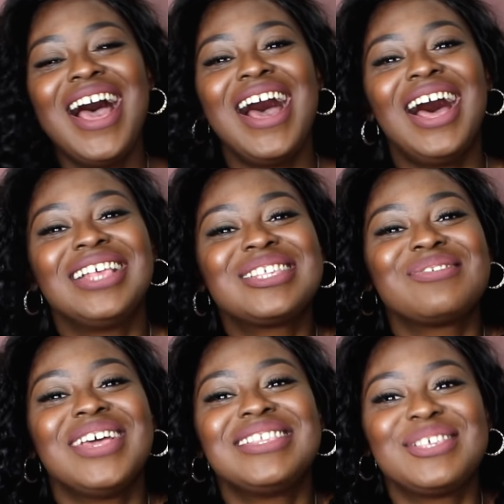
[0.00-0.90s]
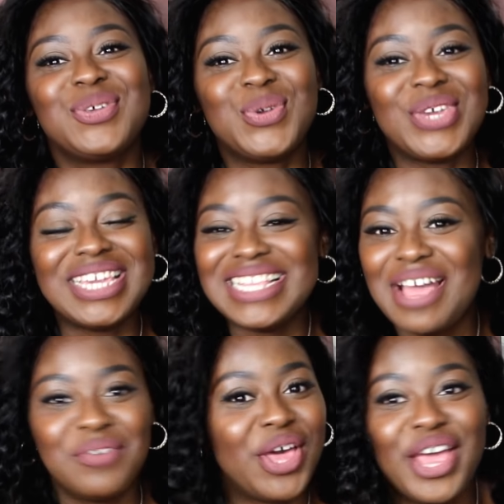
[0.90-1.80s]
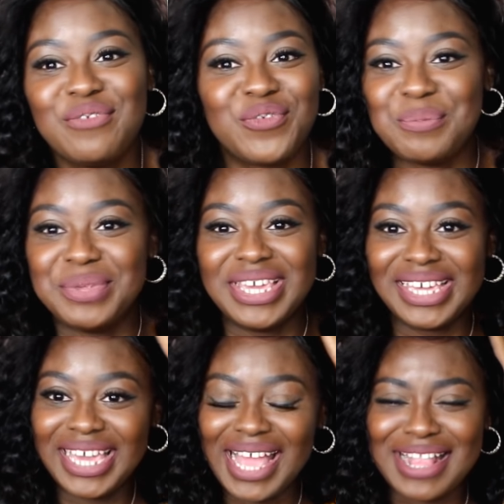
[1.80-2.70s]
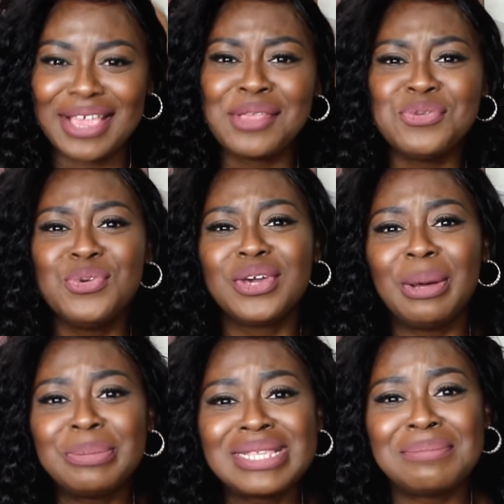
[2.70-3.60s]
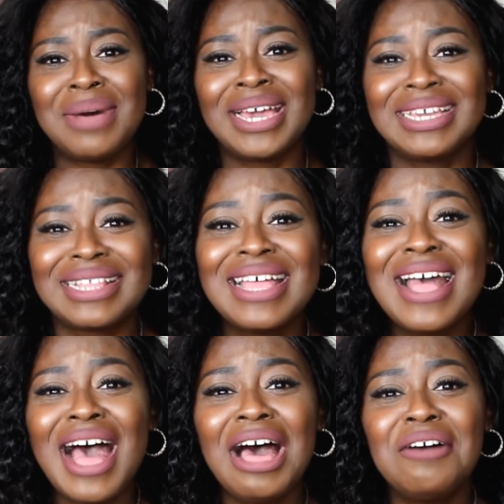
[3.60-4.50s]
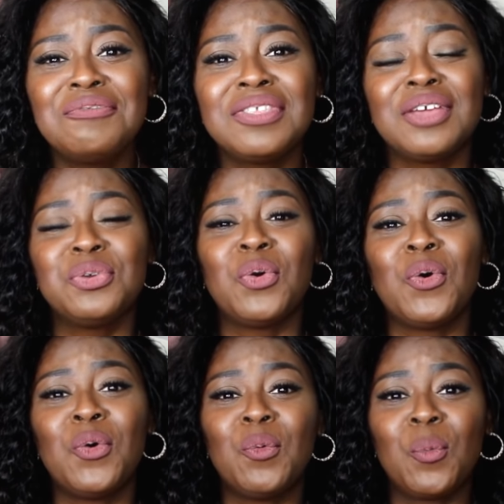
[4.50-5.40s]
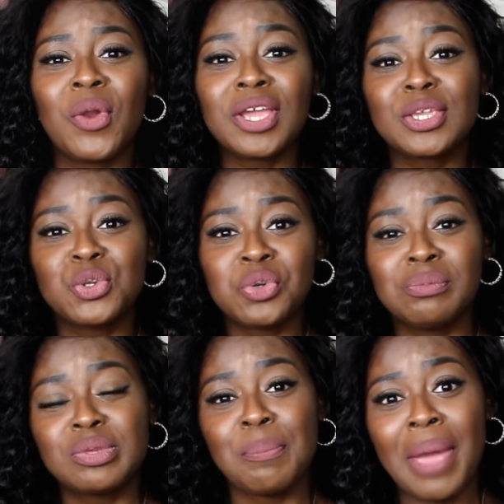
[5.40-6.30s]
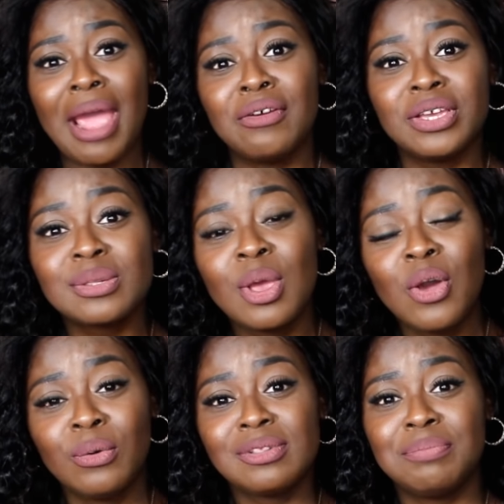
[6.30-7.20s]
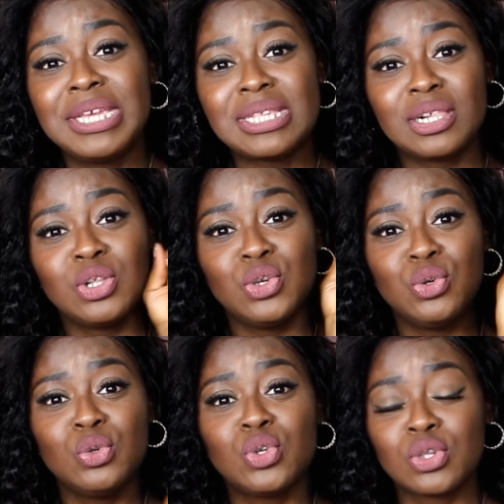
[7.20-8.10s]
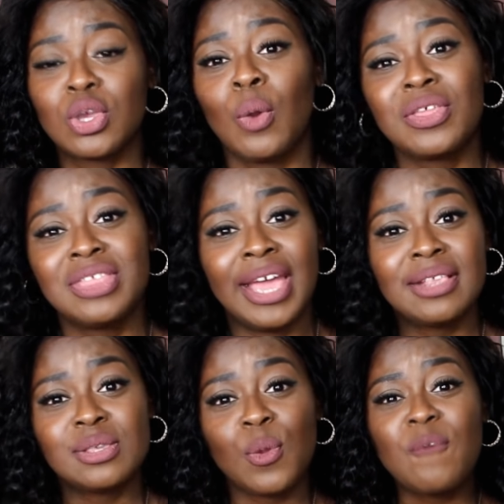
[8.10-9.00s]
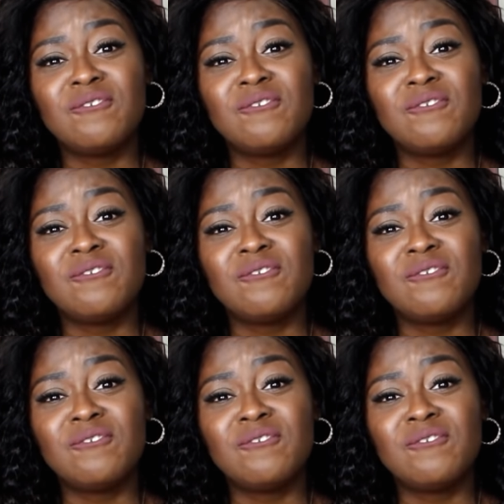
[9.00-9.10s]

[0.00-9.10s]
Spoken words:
I swear to you, he never heard from me again. Can you come to mine? After your work trip to Paris was basically you just going there to